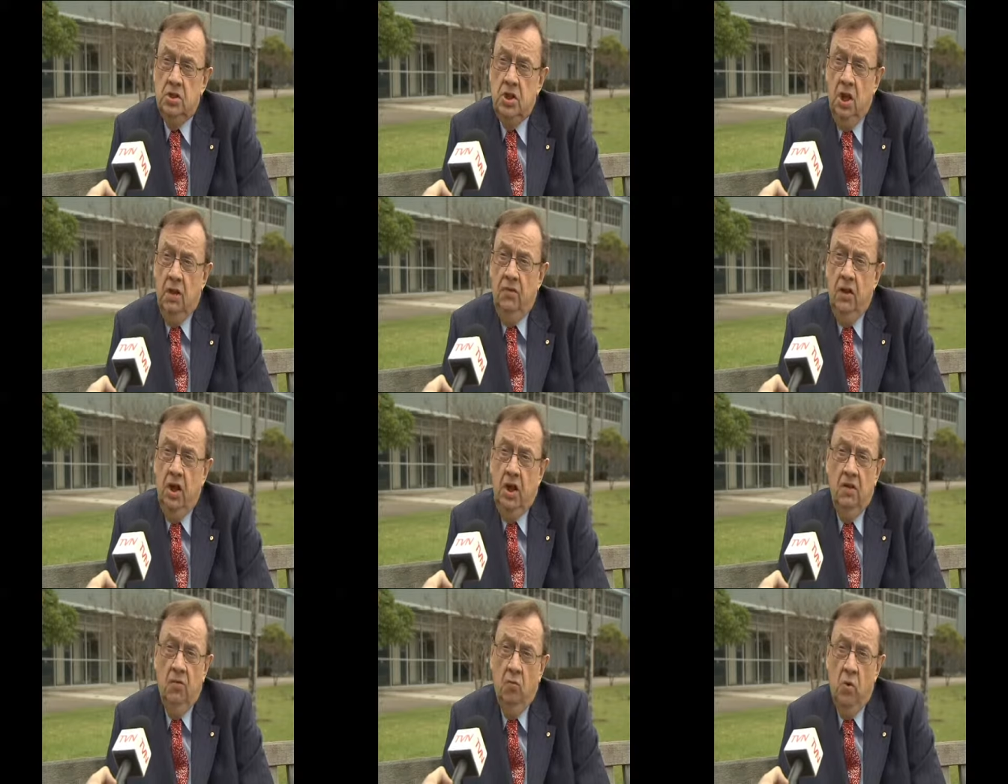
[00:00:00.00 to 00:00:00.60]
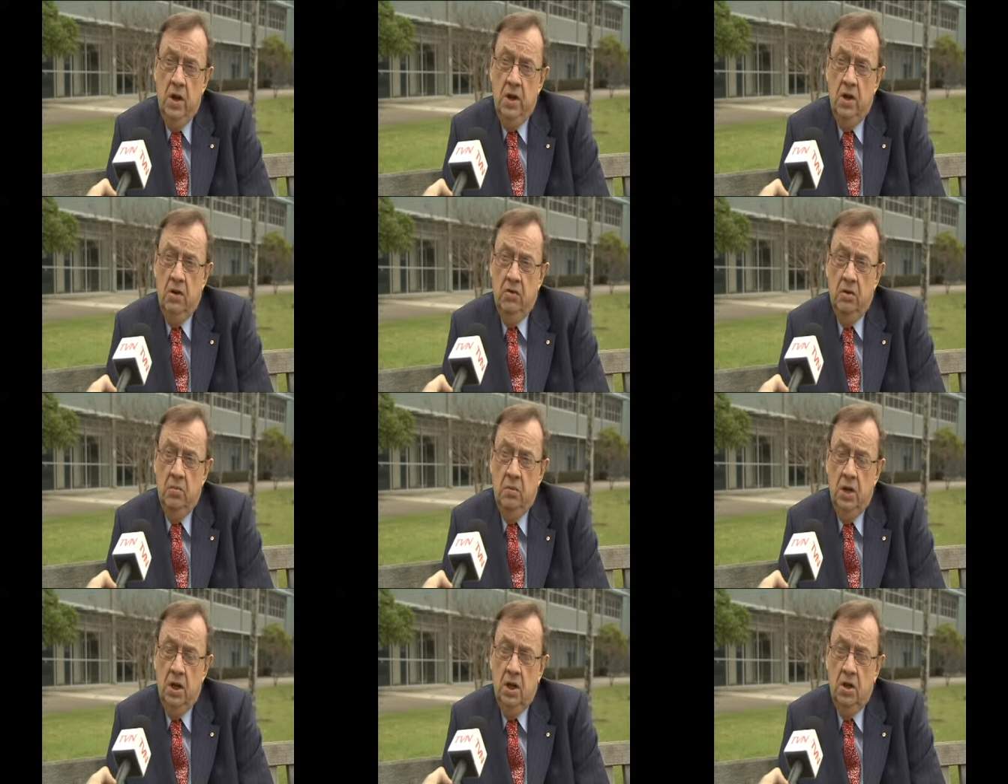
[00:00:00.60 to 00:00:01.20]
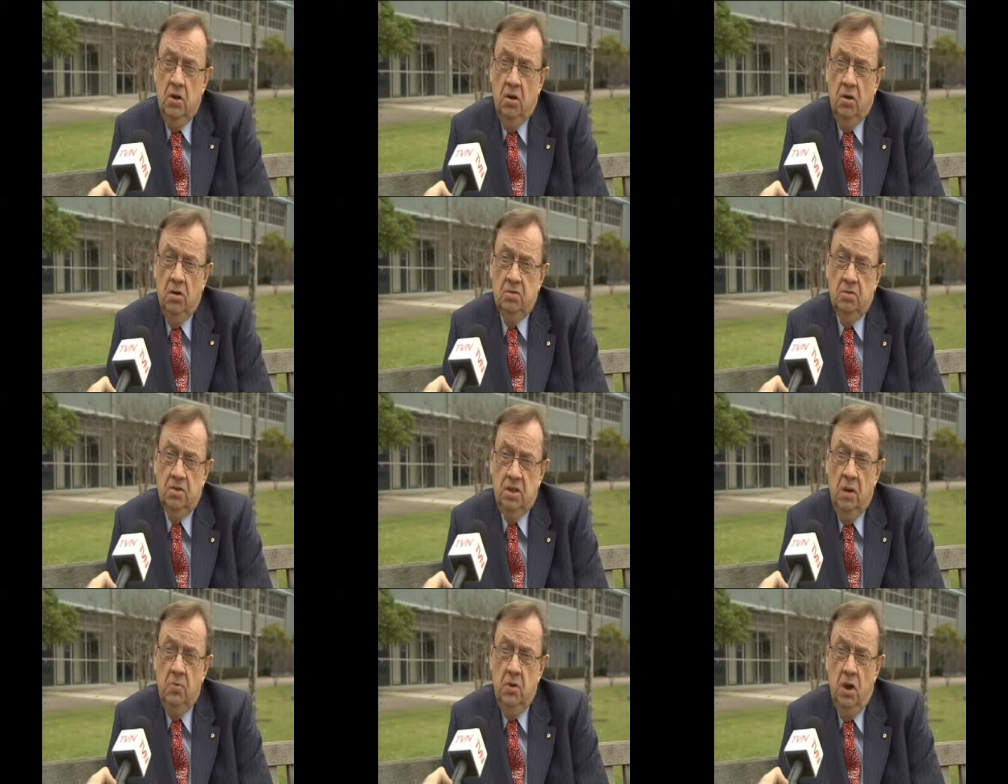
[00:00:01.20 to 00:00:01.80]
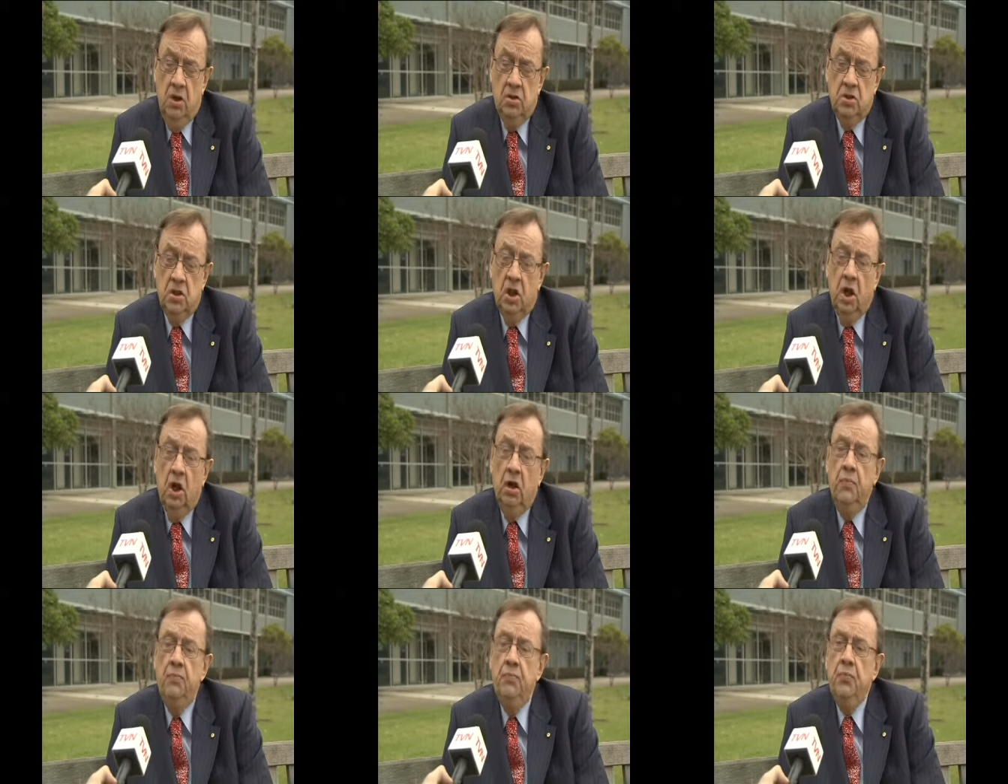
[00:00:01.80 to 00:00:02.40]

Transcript: TVN of $100 million some years ago.